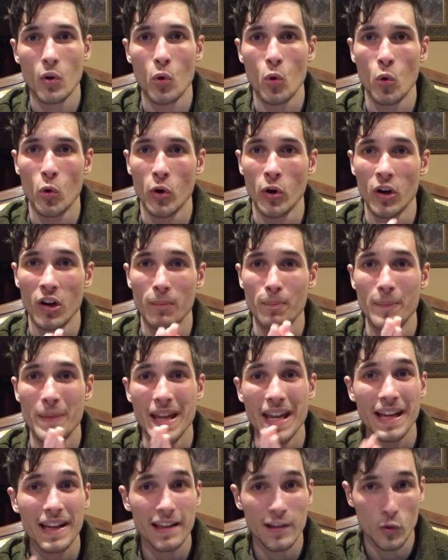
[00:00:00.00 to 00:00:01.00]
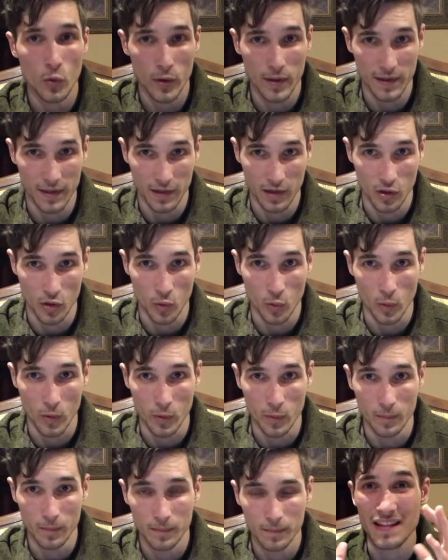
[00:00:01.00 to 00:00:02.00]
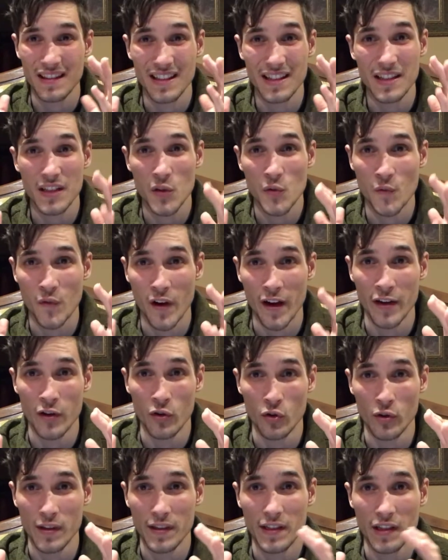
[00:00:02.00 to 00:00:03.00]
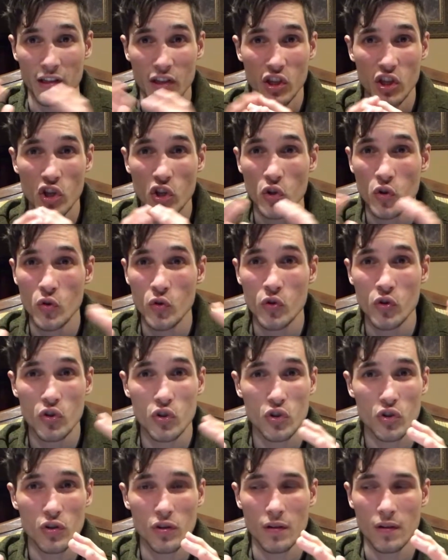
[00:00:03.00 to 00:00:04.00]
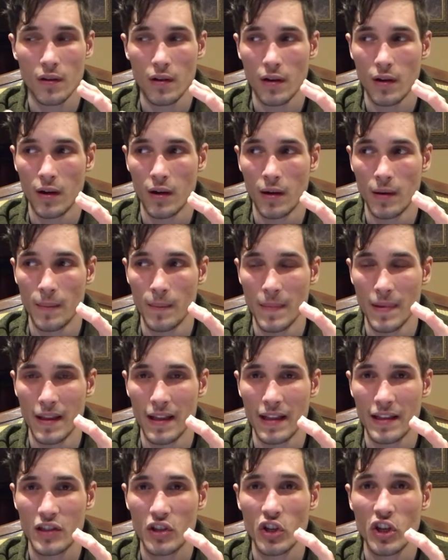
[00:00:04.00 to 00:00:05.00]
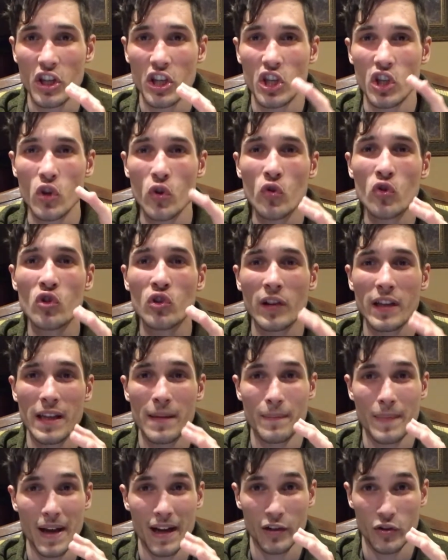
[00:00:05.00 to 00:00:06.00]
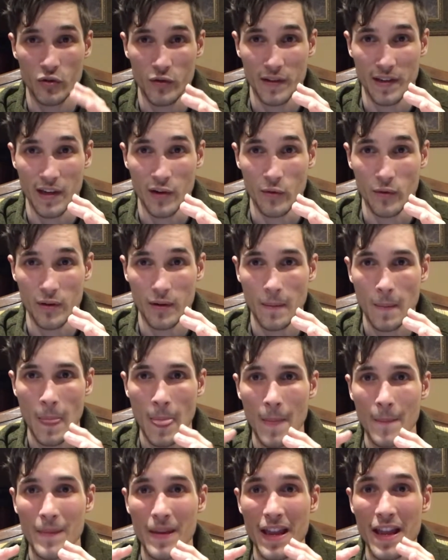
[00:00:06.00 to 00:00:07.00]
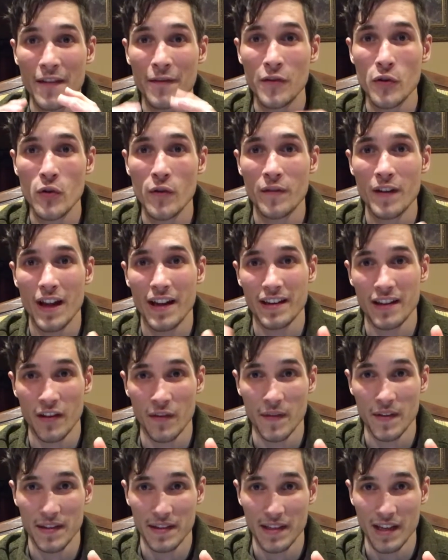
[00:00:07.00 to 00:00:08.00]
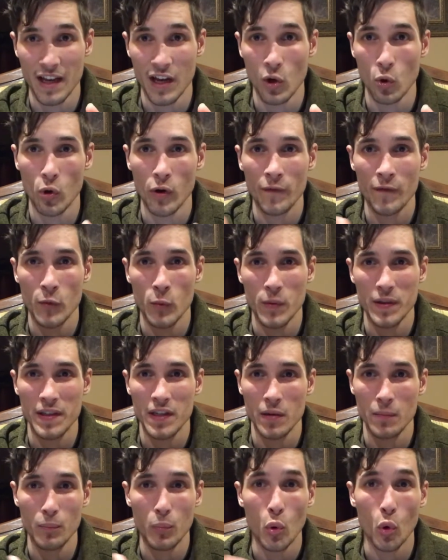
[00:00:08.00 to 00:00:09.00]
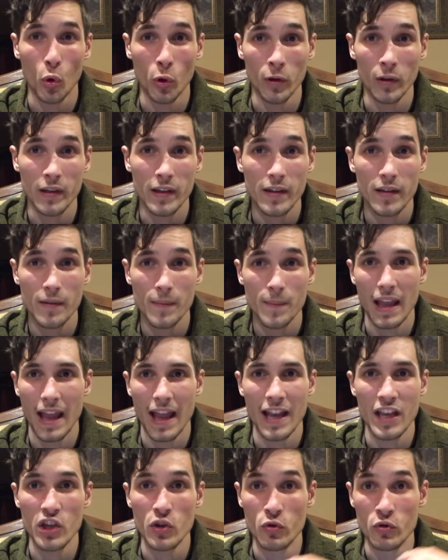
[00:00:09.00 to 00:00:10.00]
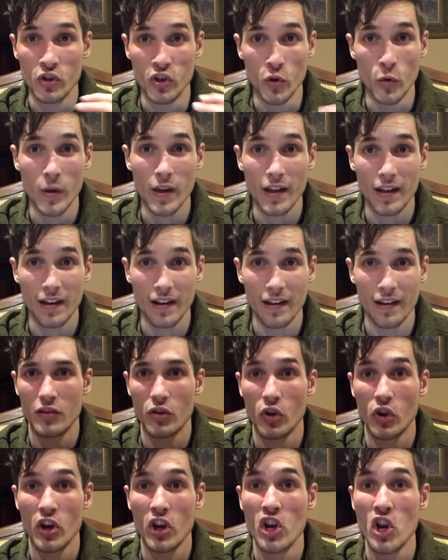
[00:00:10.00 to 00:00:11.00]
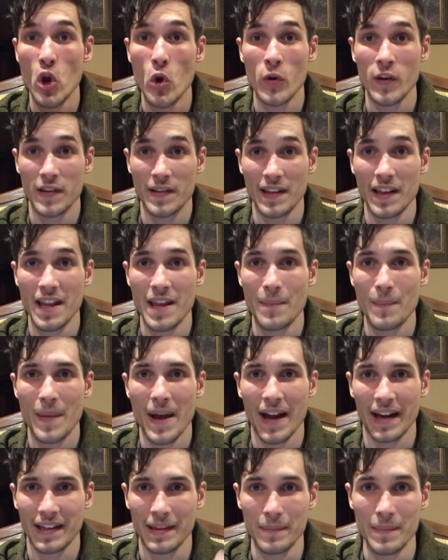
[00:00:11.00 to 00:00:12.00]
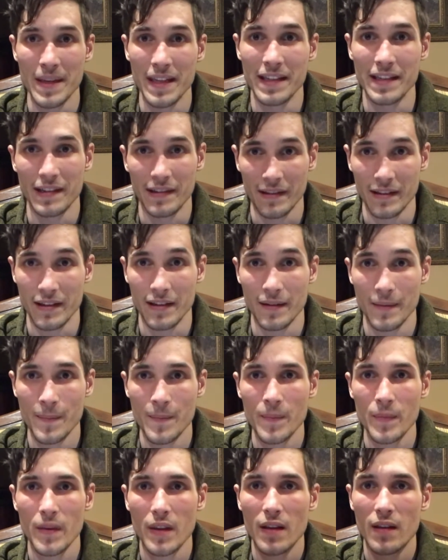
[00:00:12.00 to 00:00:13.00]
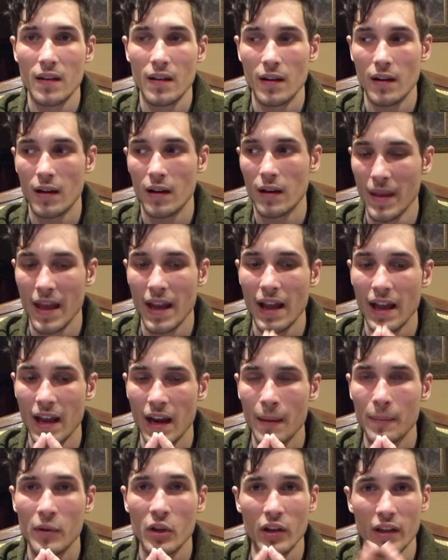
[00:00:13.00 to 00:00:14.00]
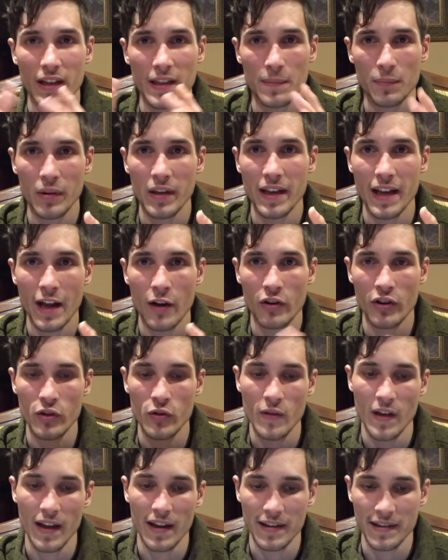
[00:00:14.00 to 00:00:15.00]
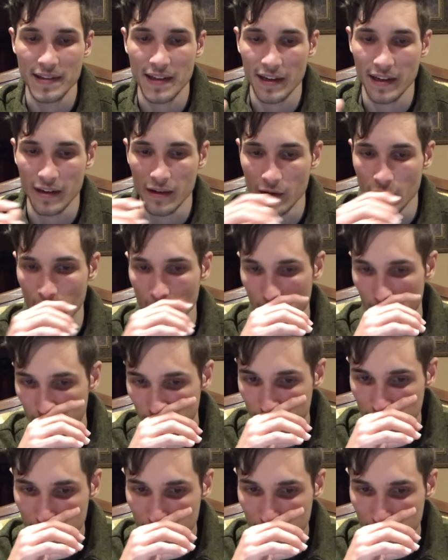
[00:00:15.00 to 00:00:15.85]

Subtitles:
or pink noising your room. This is vital. It's a huge, it's going to hugely impact your sound. If you have not done this yet, or if it was done poorly and you do it, you're going to notice an impact immediately. And I'm going to explain how to do that in a second here.